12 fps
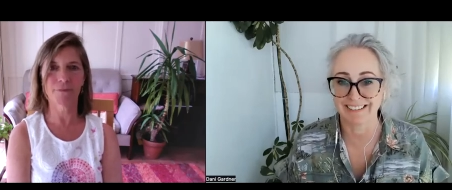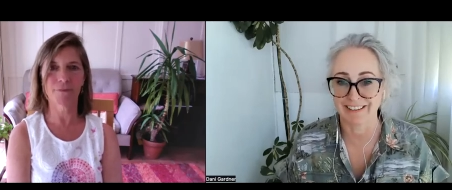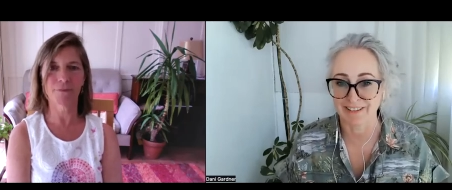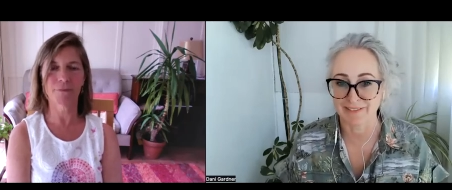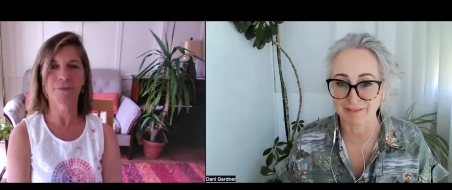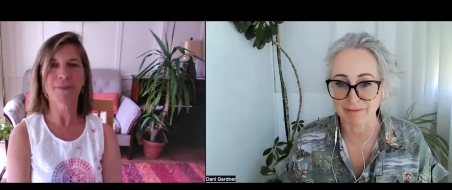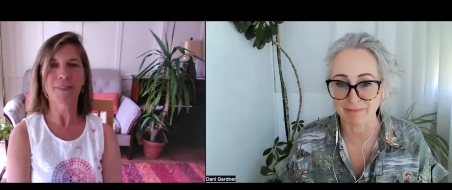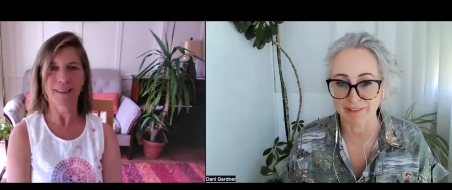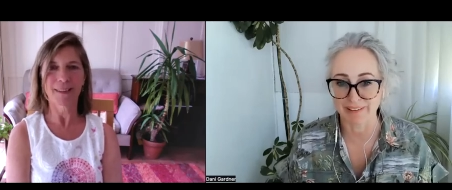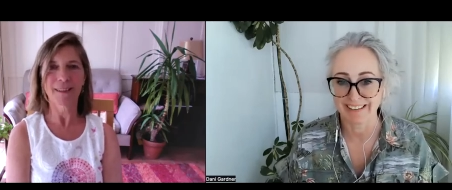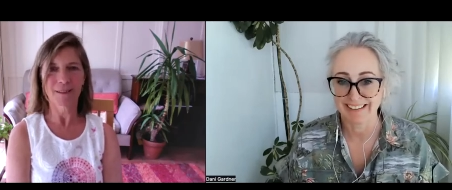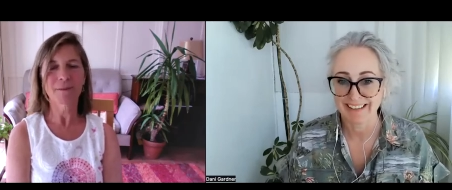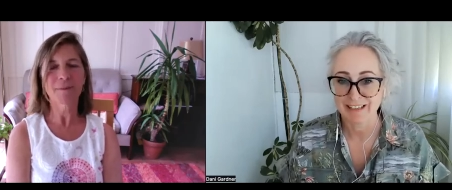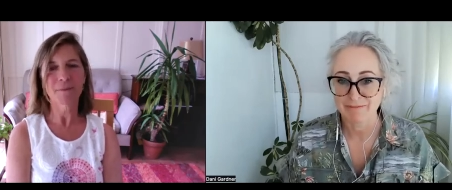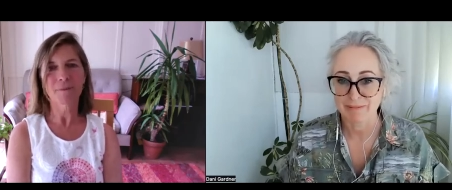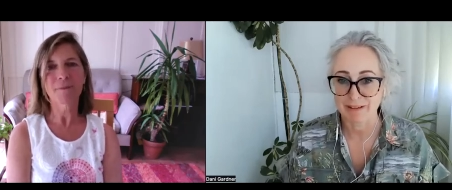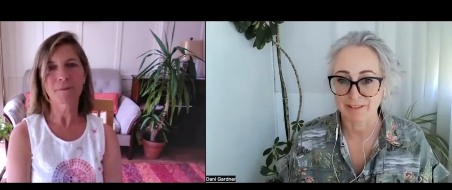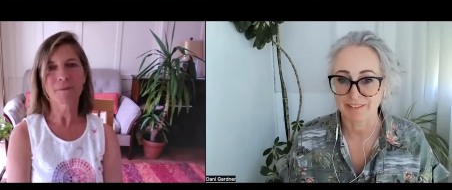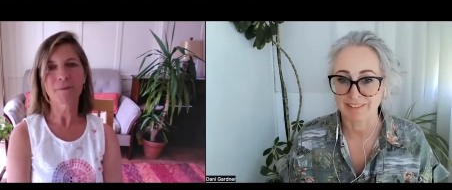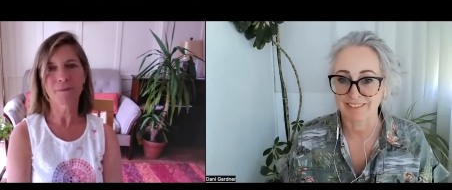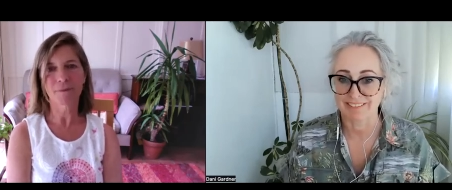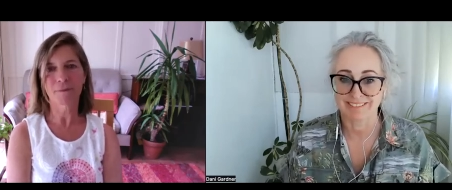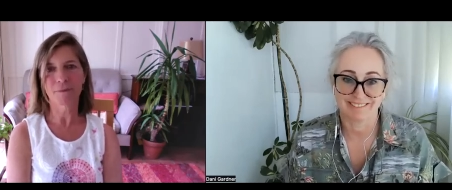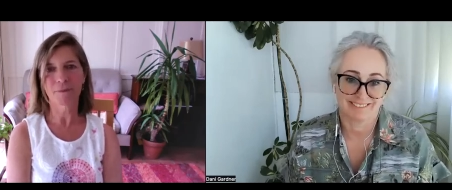Speaker 1: You know, people, people,
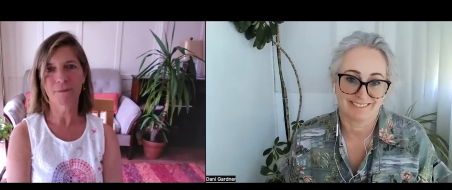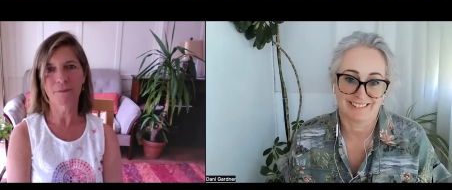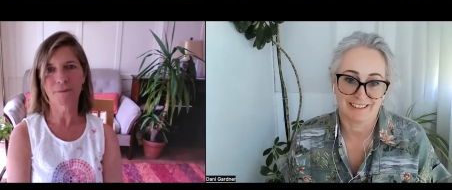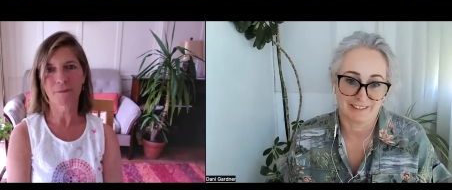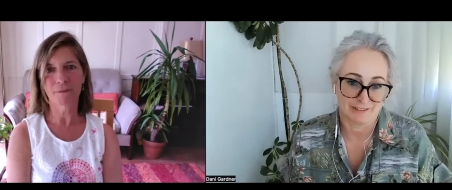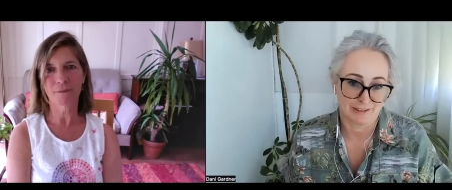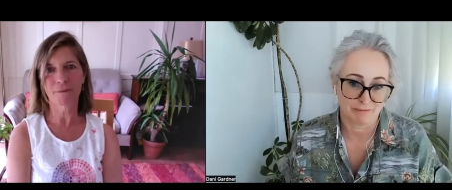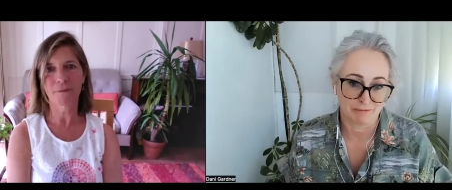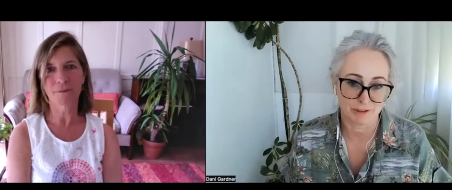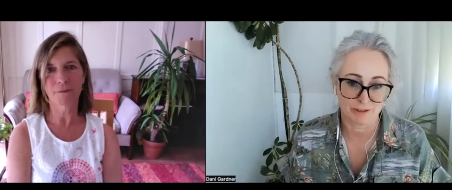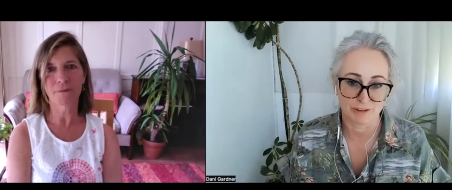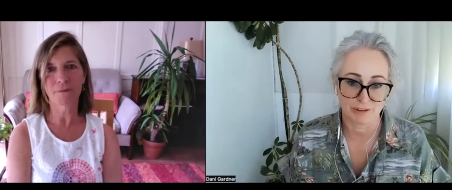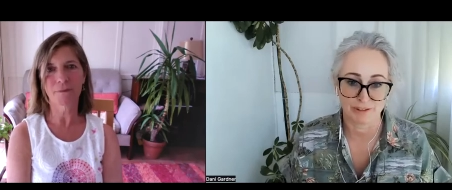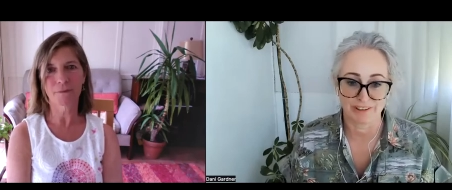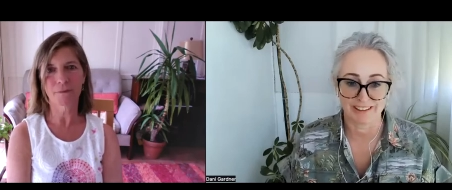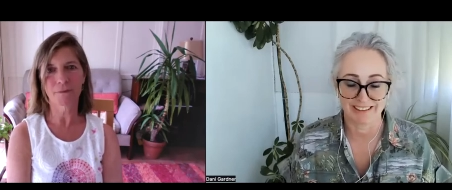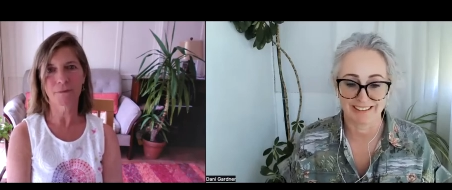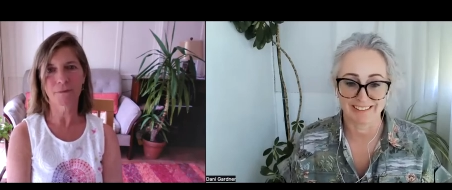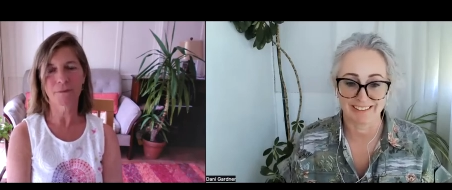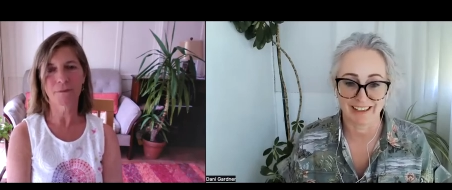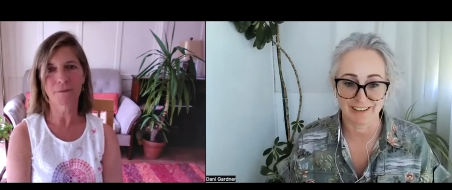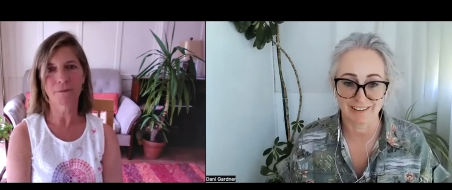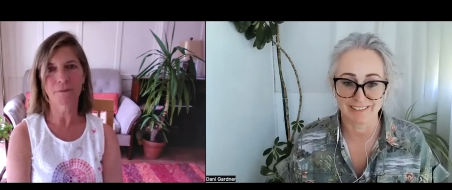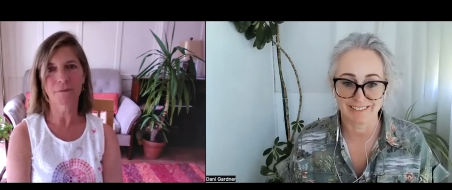you know, I'm surely
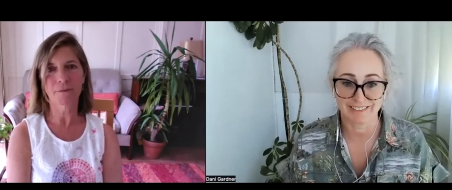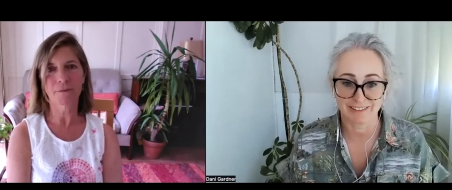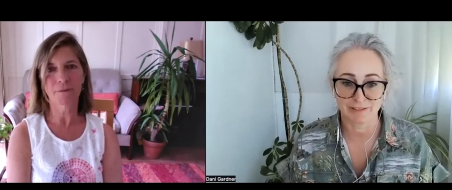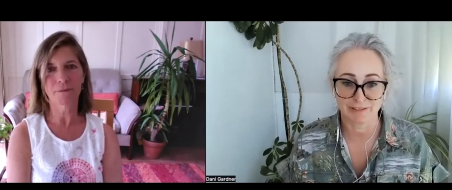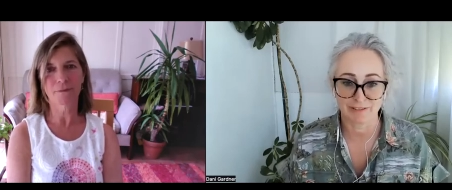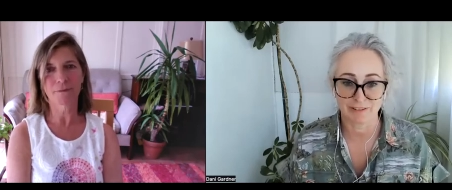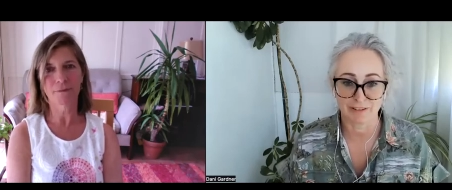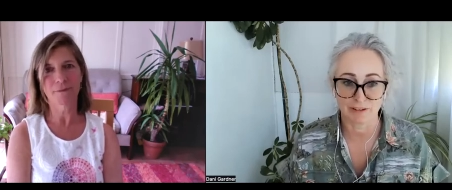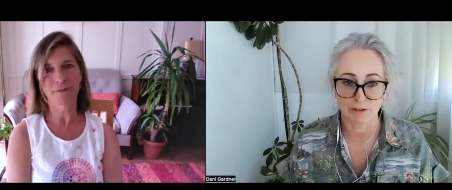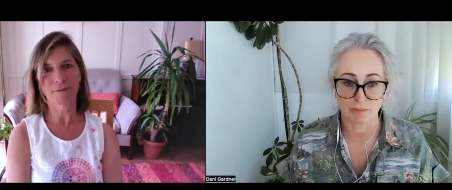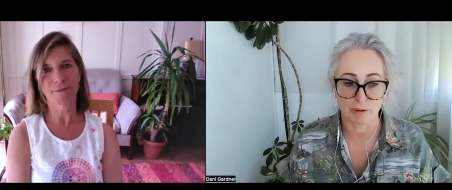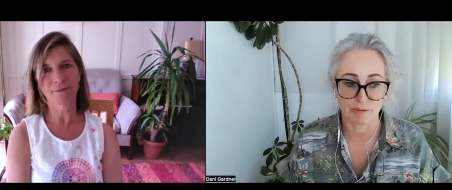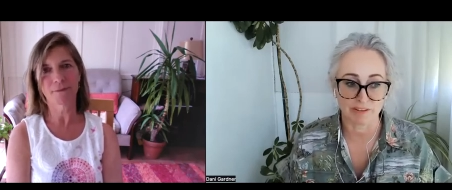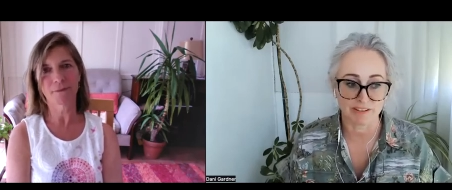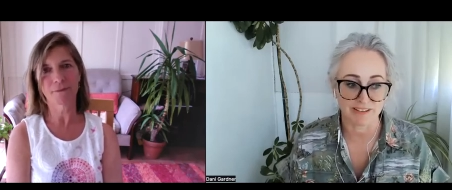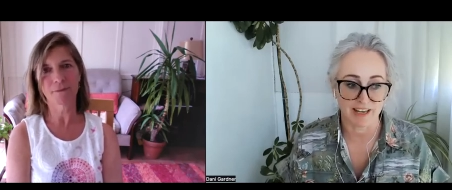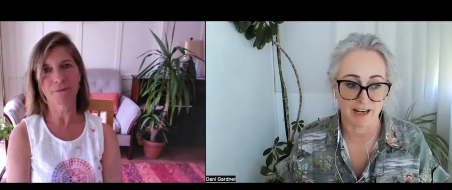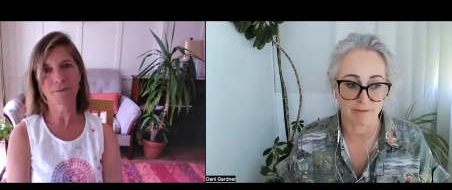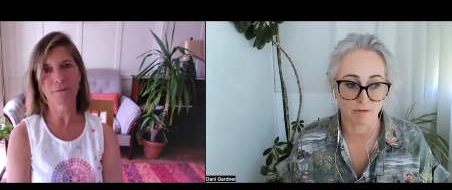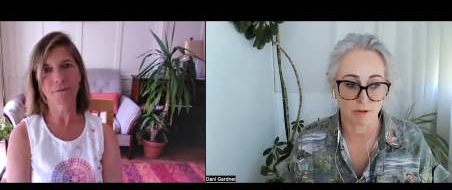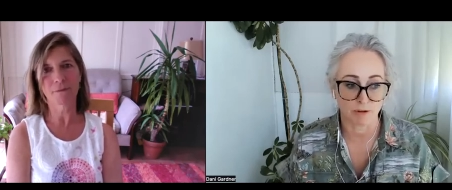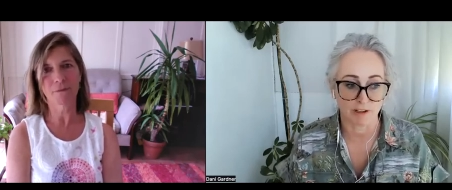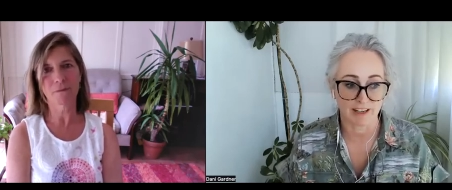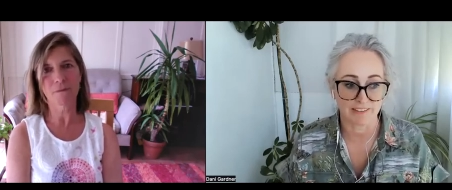like you're probably the same,
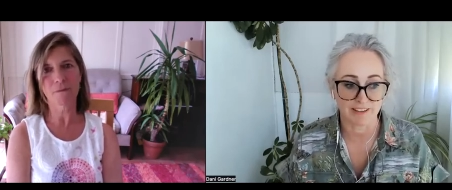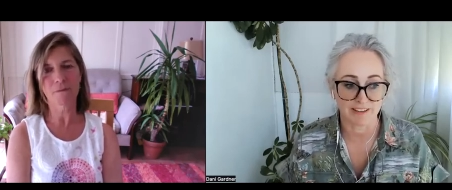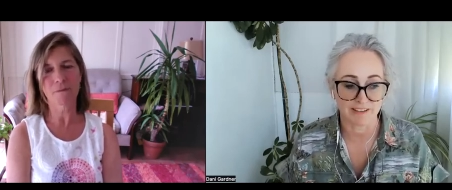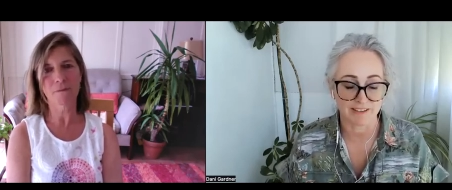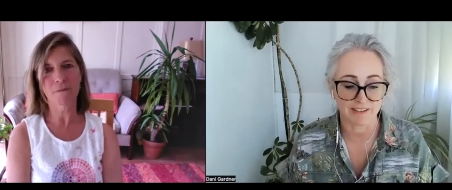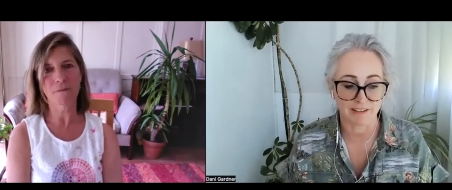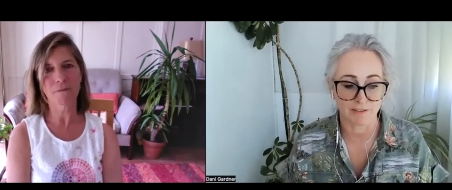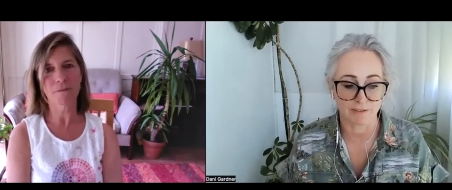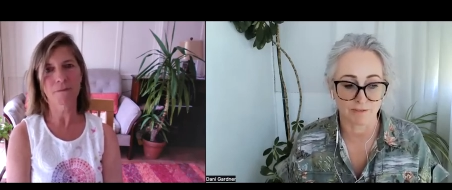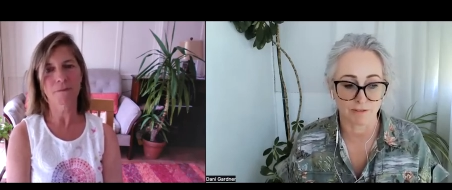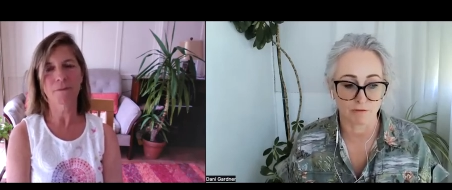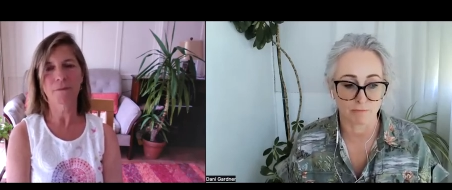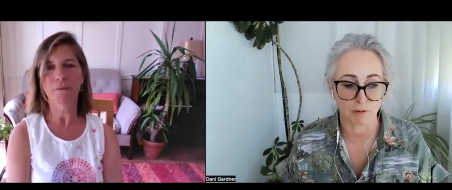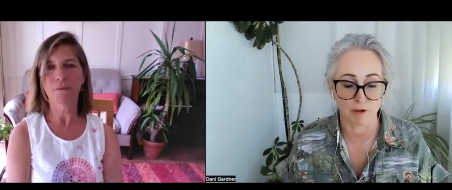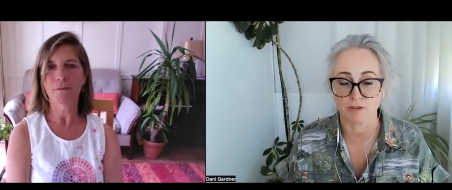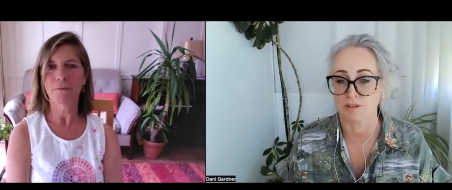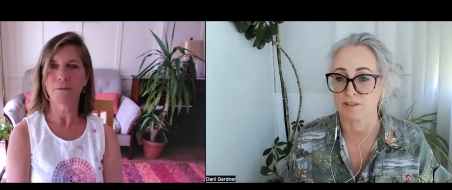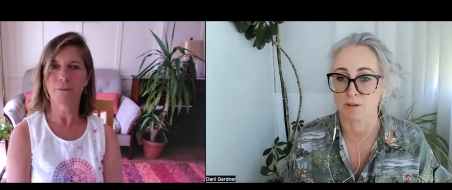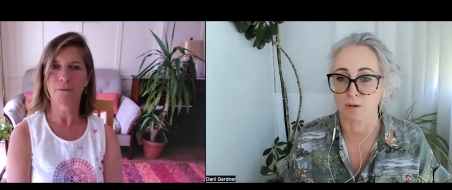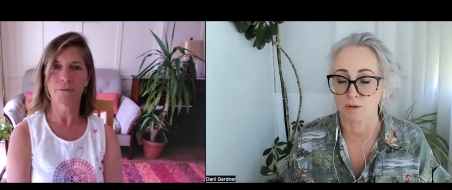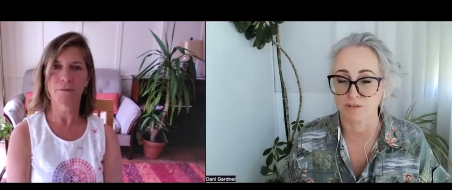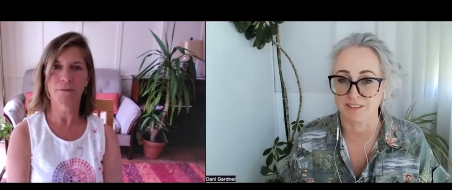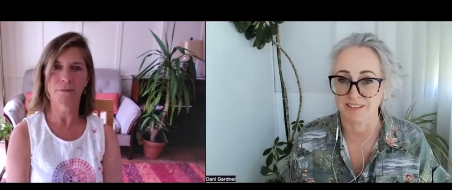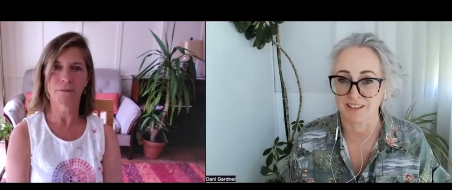Nora. Like, there's you've you've purchased
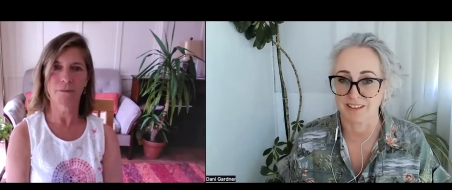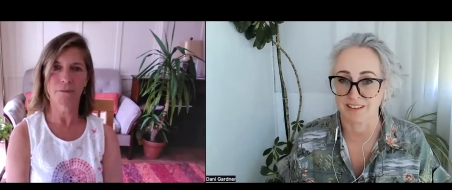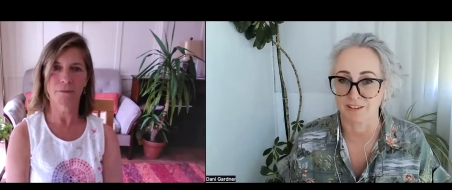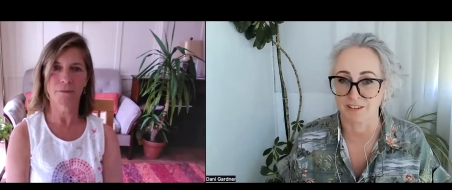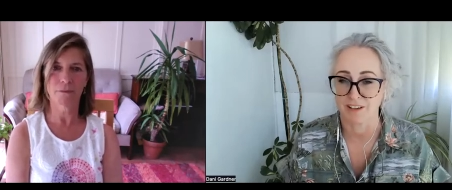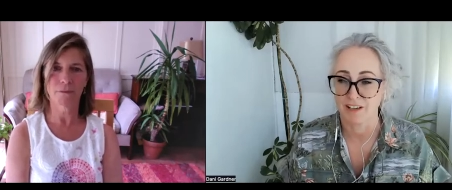courses and